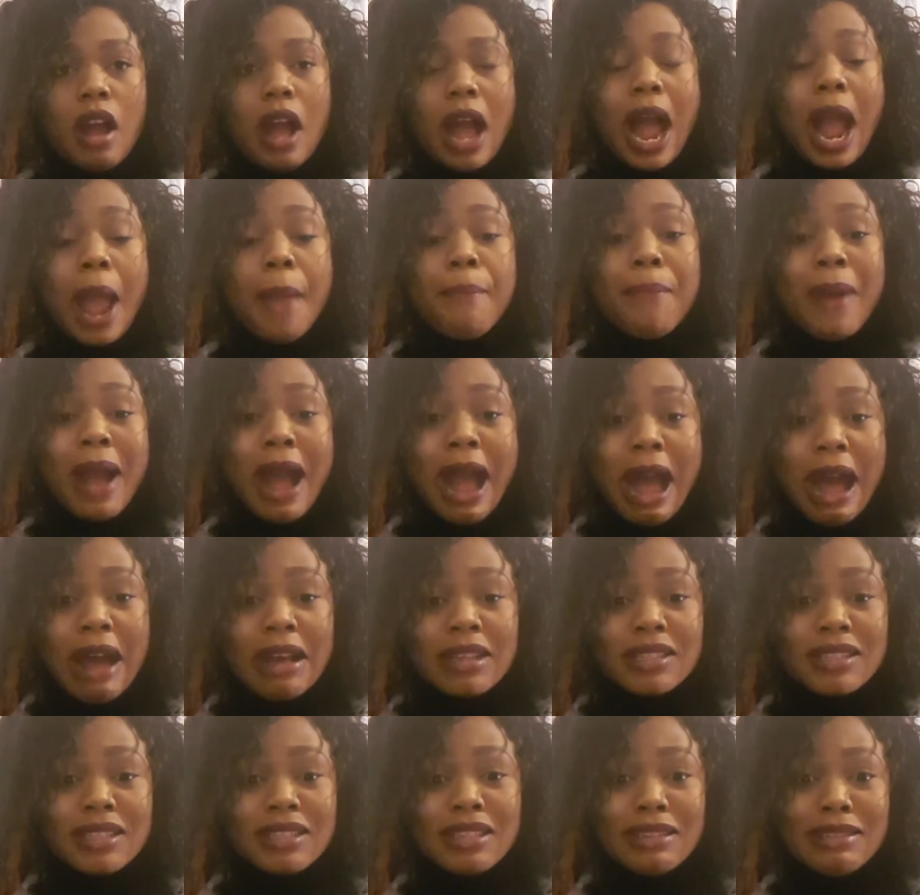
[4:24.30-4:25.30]
I
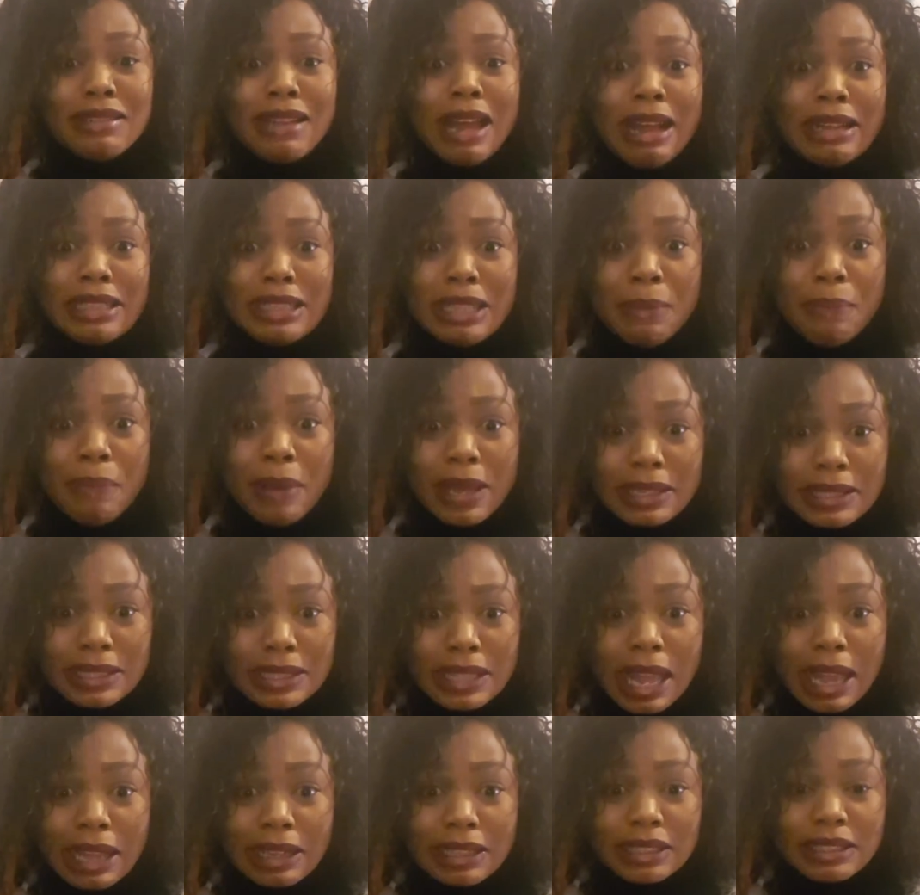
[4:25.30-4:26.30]
passed
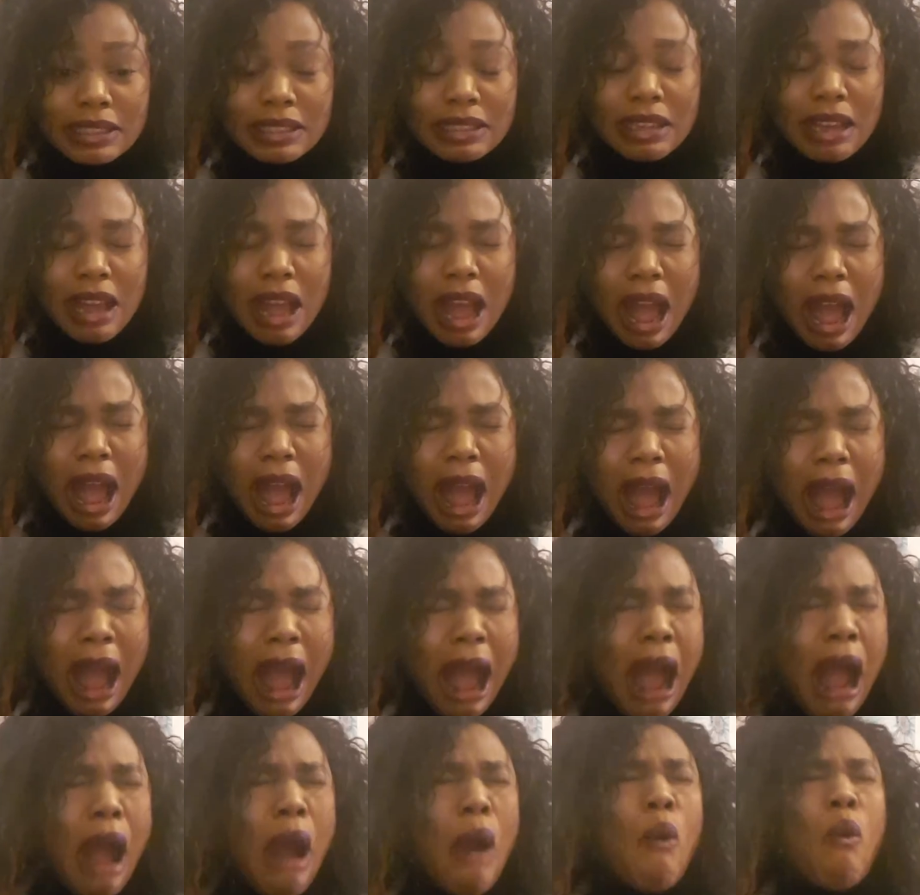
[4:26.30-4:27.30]
90%.
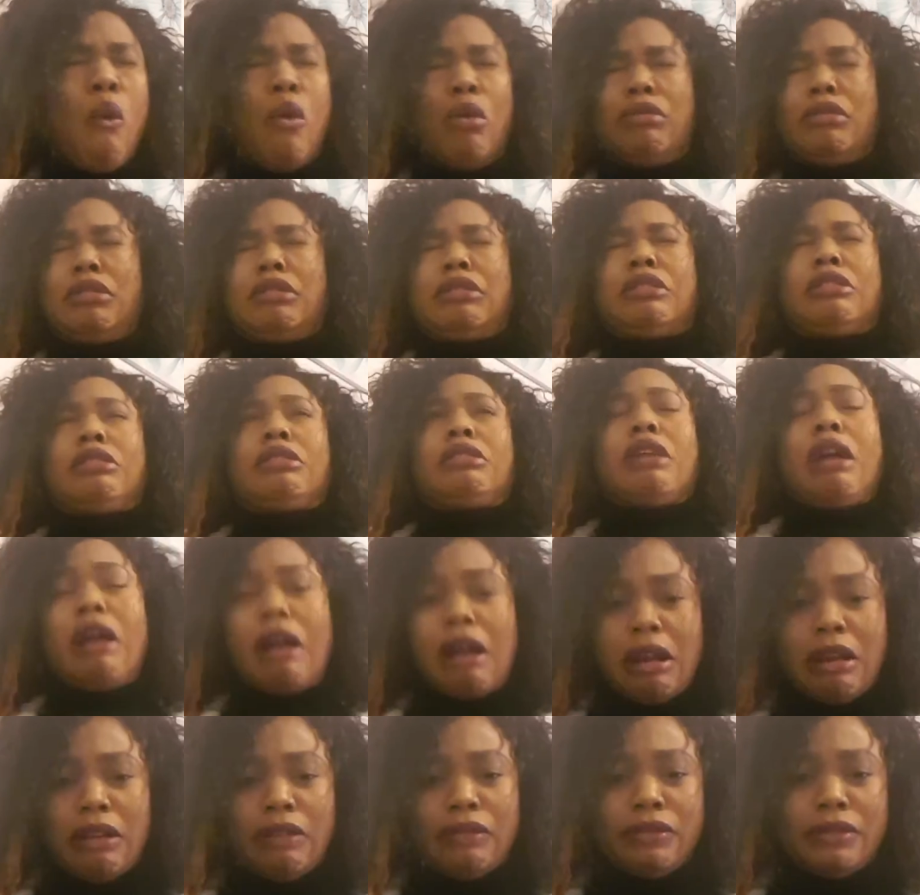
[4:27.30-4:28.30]
I was
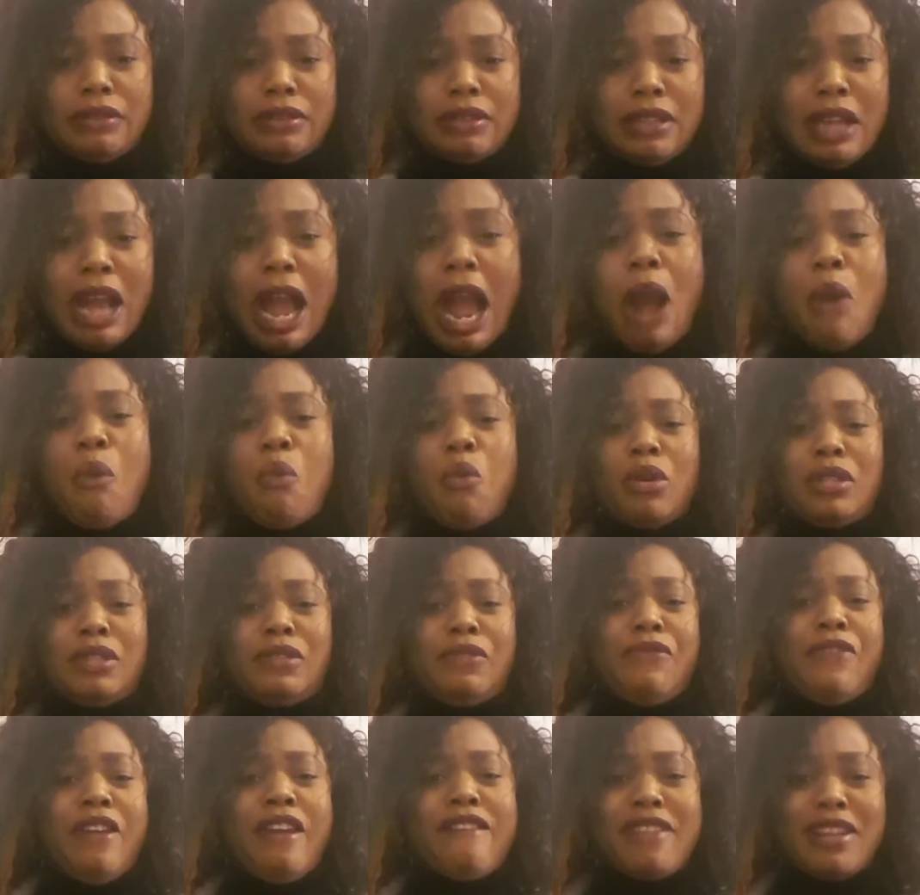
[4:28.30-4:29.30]
shocked. I was
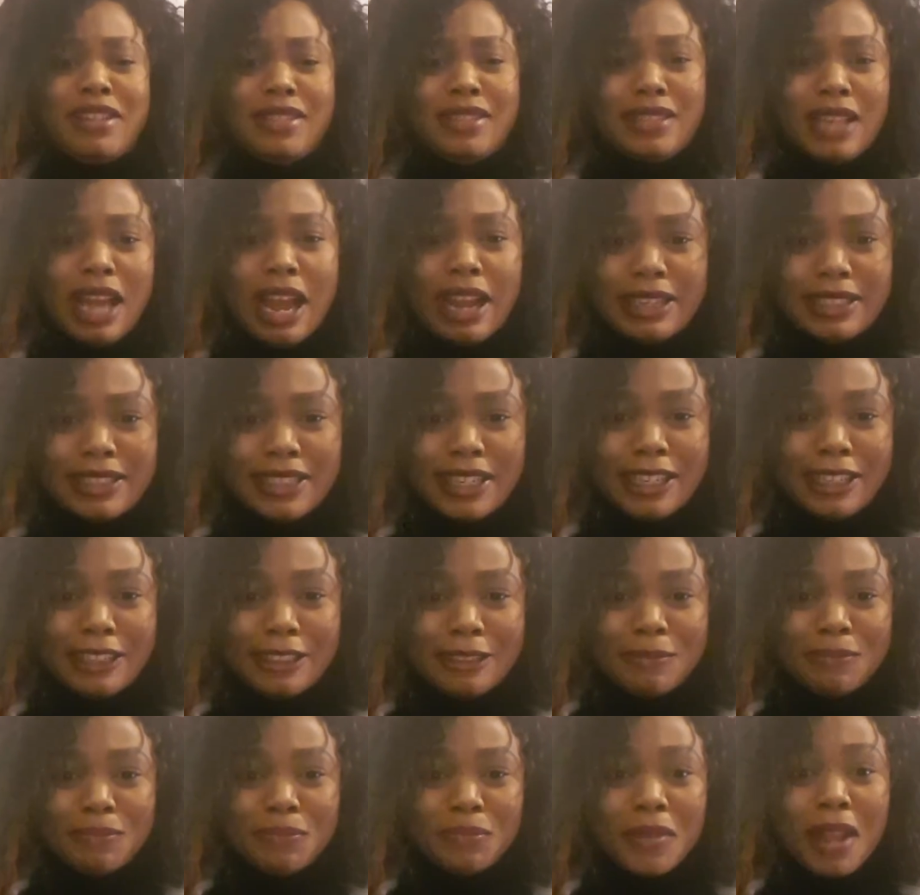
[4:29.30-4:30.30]
very
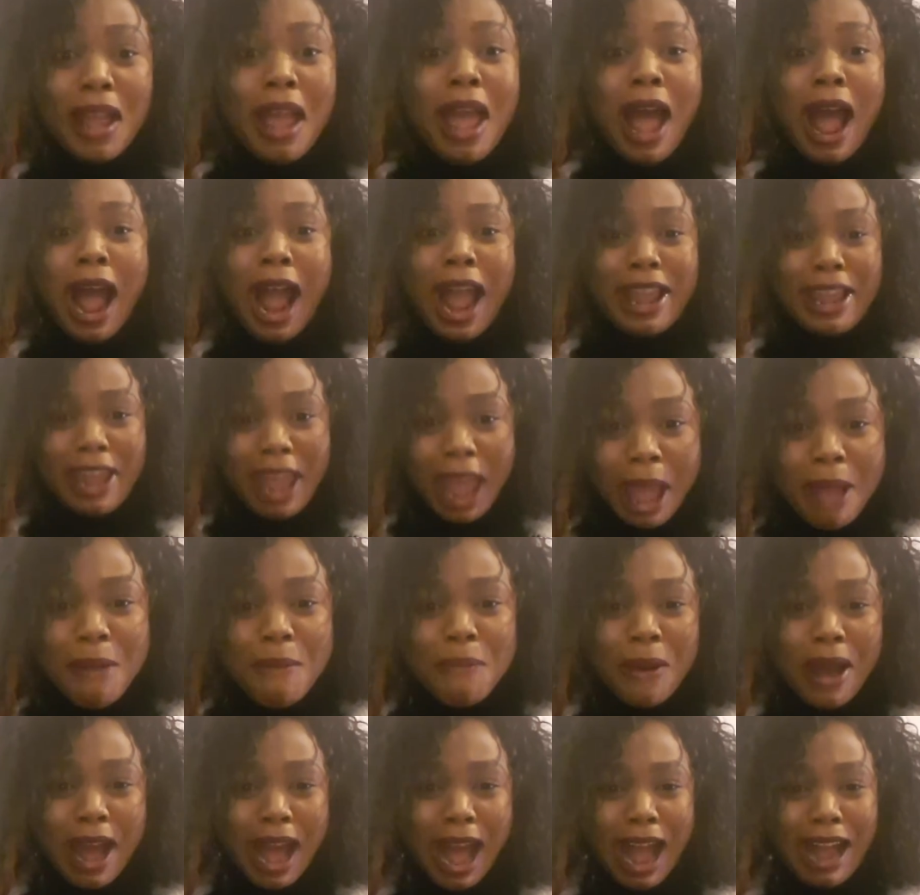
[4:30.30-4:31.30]
excited. I came
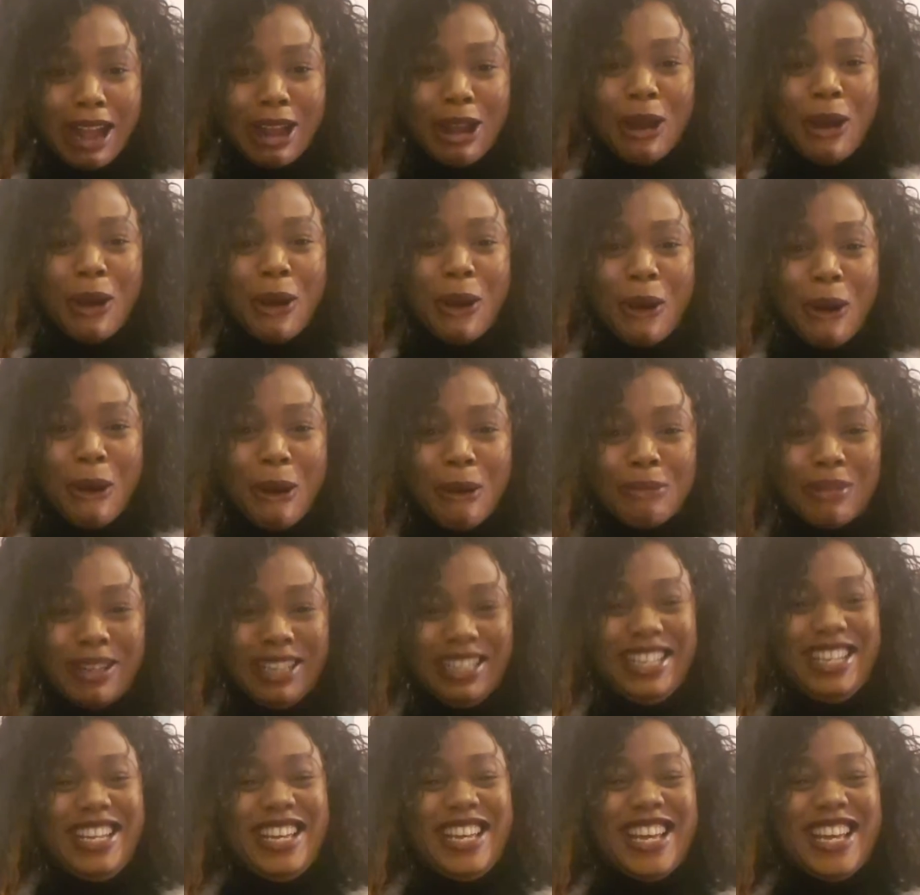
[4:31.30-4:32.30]
back home